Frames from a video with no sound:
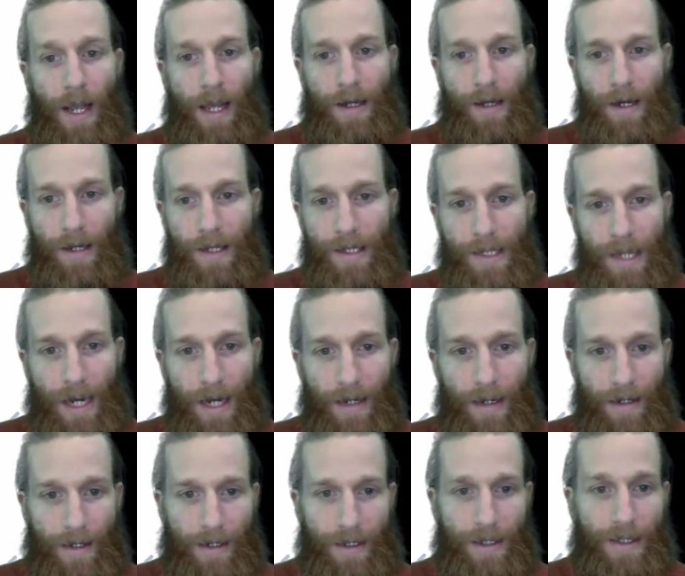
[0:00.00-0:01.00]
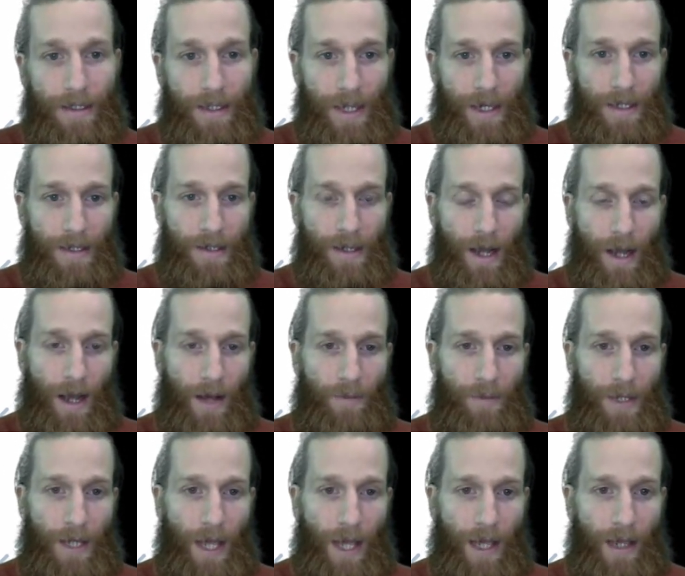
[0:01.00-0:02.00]
And unstack in this case
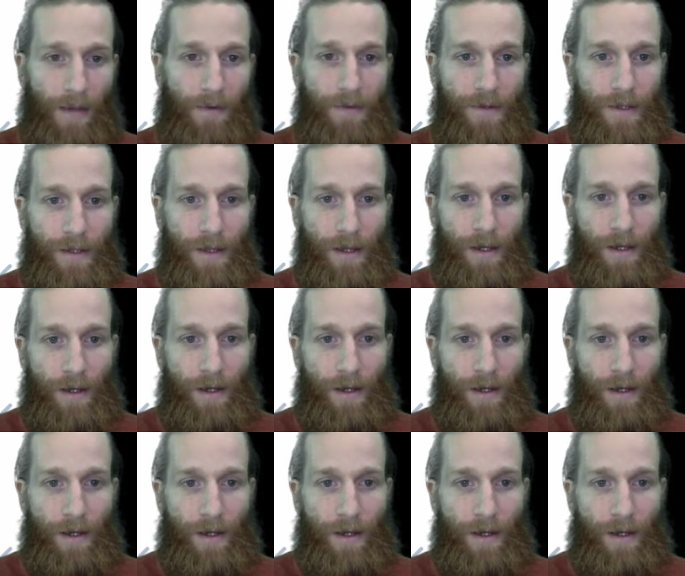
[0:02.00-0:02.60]
behaves